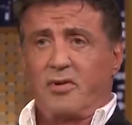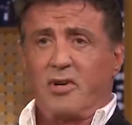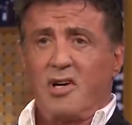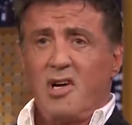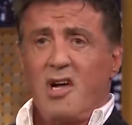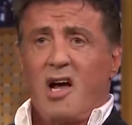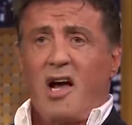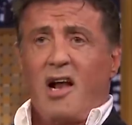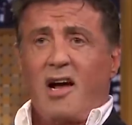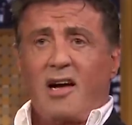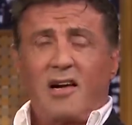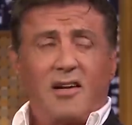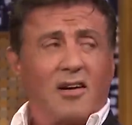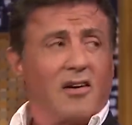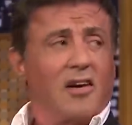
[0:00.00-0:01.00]
He was
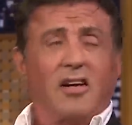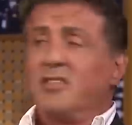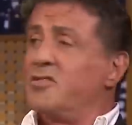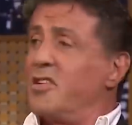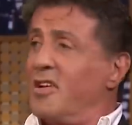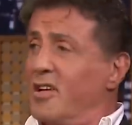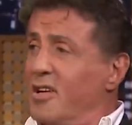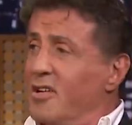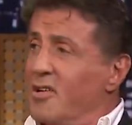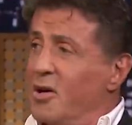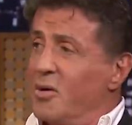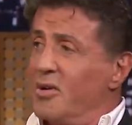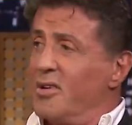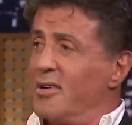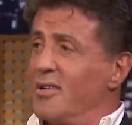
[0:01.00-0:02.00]
born in
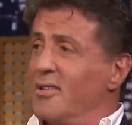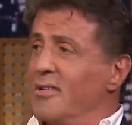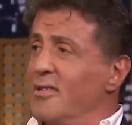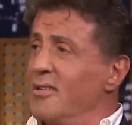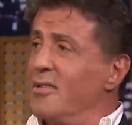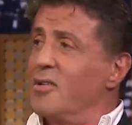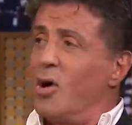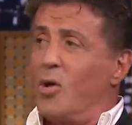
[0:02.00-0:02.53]
1946 in New